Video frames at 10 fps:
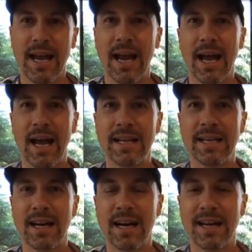and
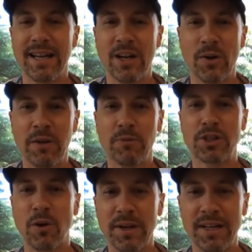you know, he was
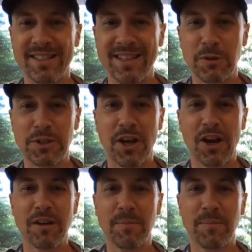talking